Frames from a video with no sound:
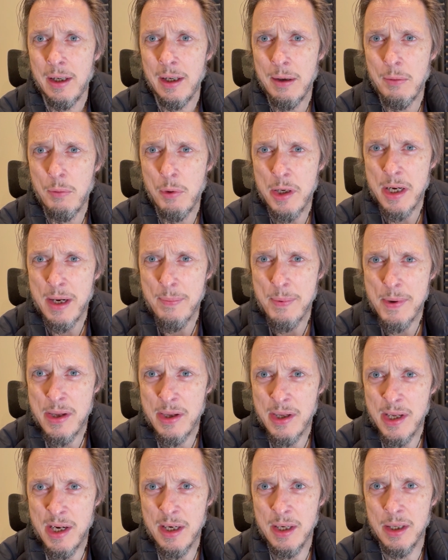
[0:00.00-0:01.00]
And what happens
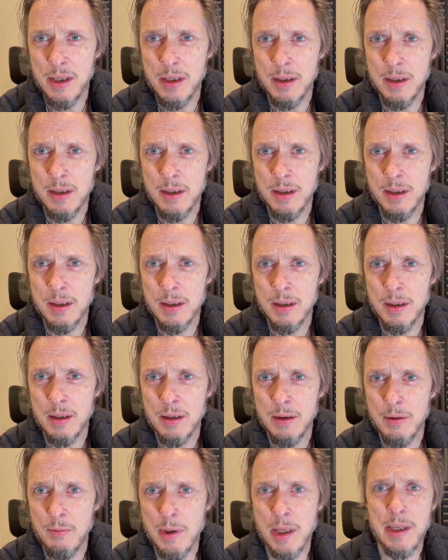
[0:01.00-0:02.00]
then?
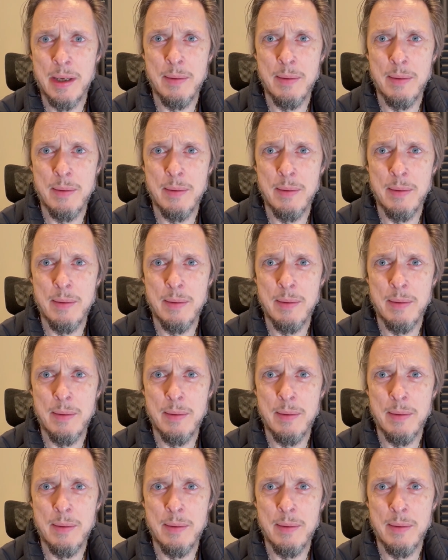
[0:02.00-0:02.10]
Well,